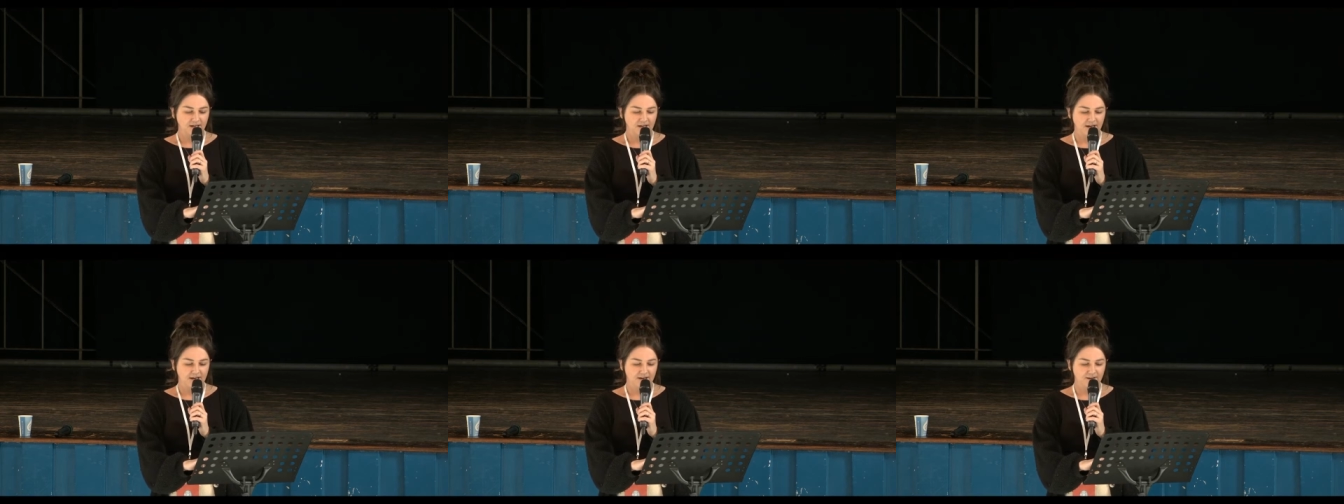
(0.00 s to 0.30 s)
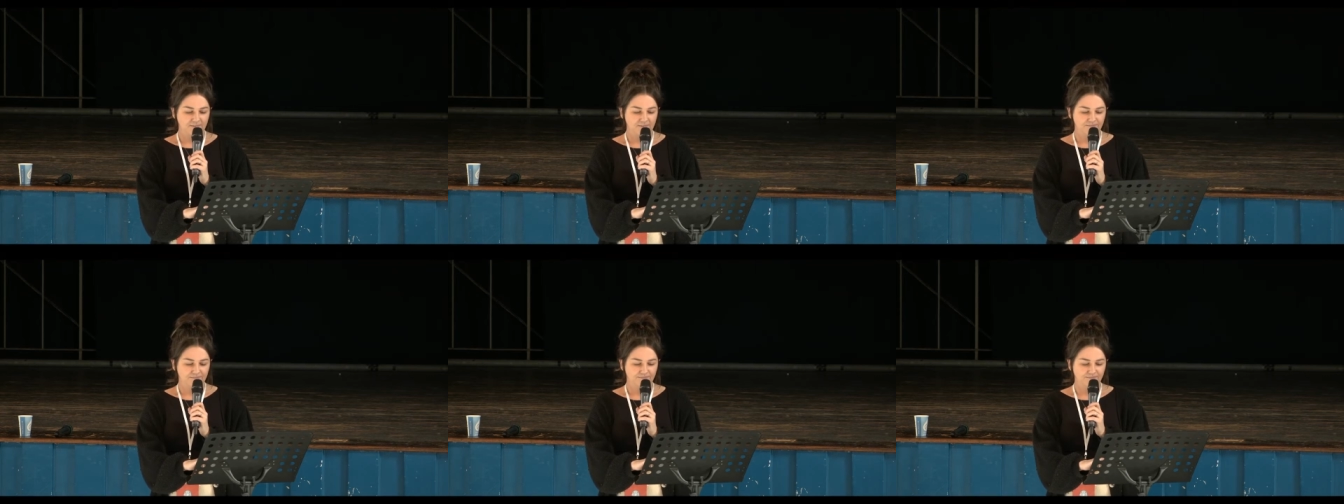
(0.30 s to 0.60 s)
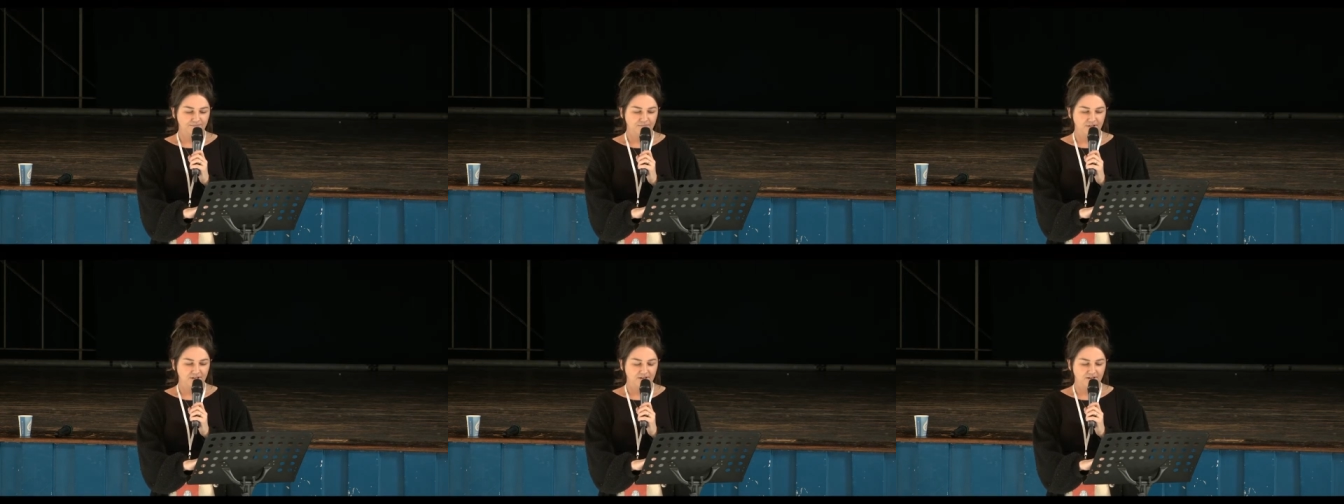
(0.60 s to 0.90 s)

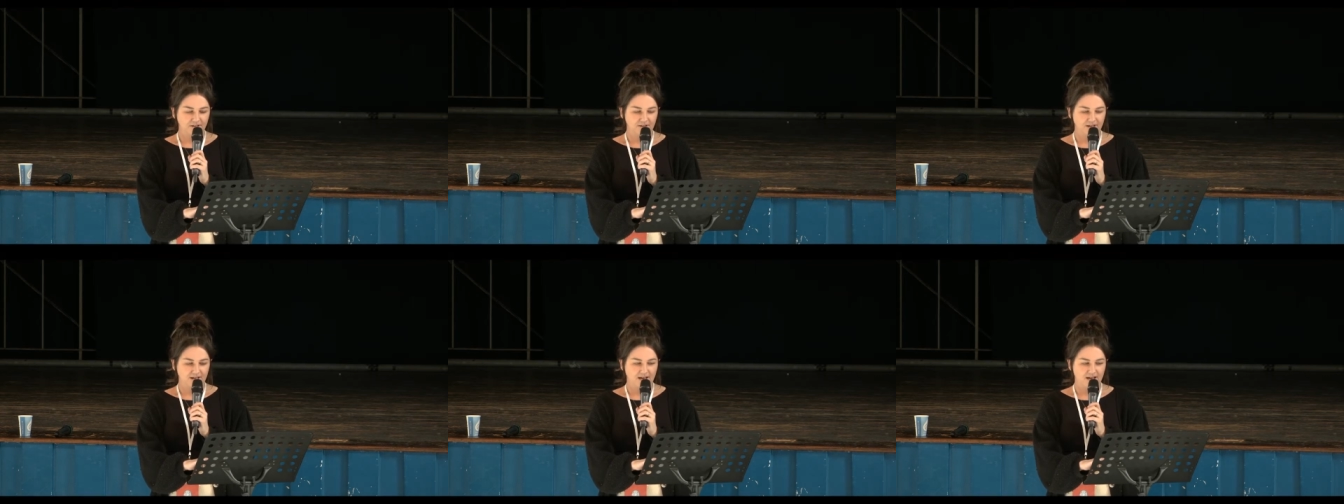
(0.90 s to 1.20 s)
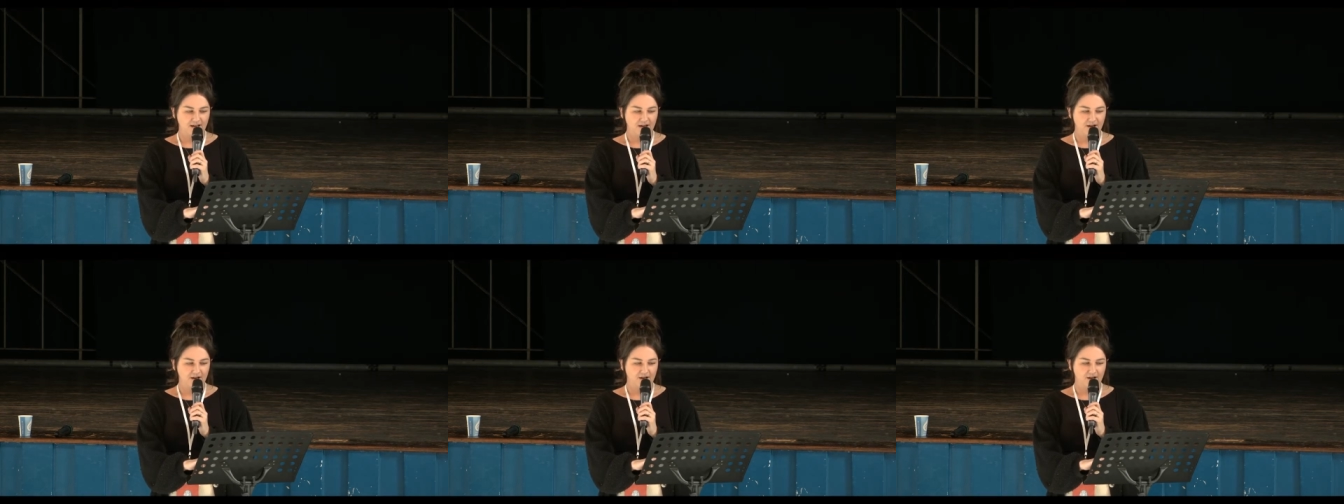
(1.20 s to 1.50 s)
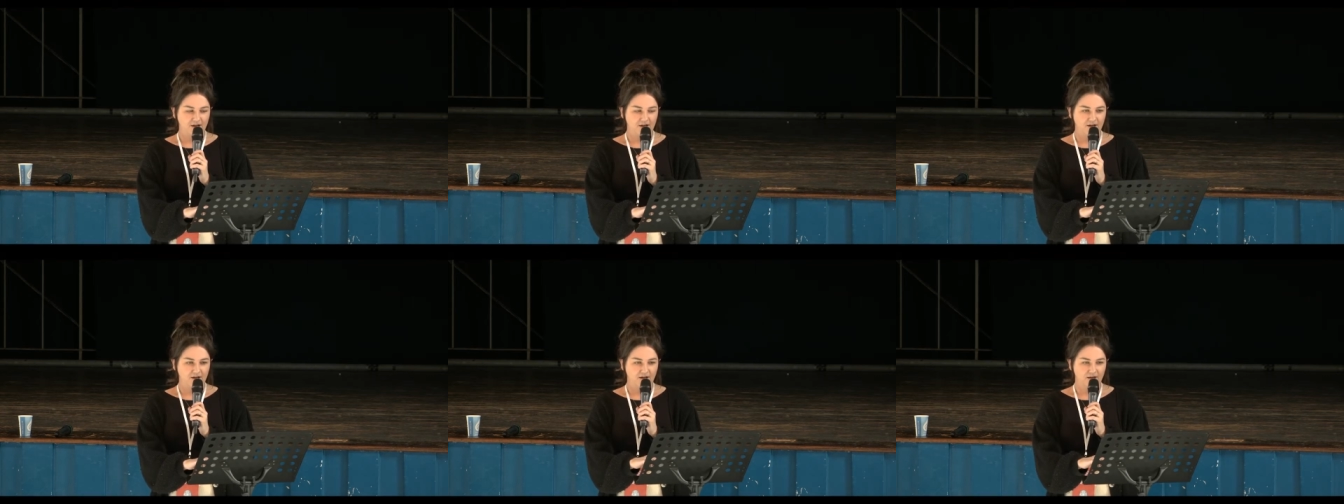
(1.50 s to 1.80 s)
um, they
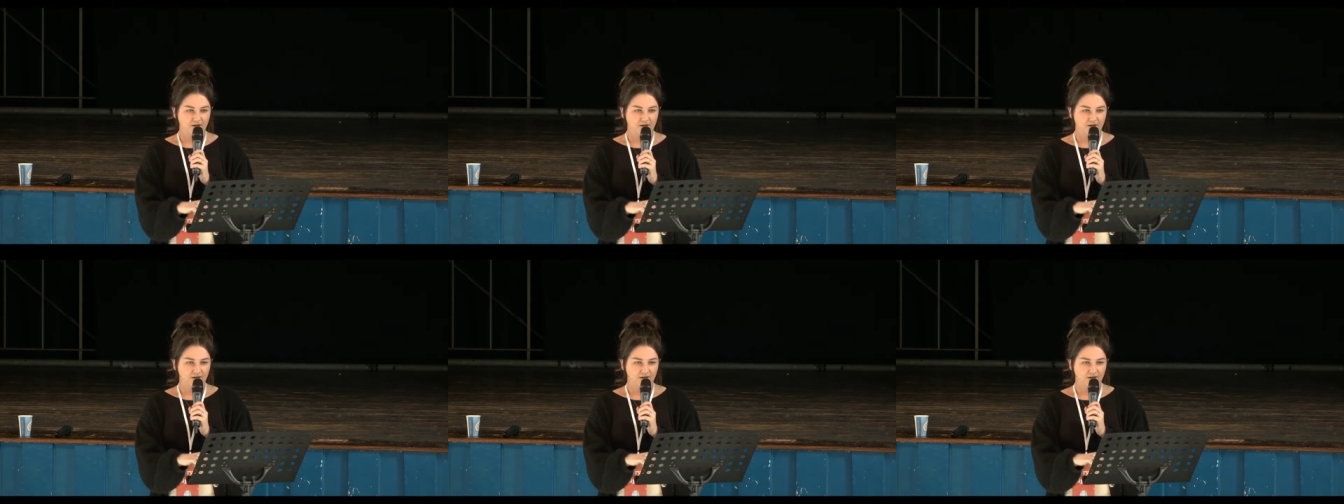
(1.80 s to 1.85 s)
are.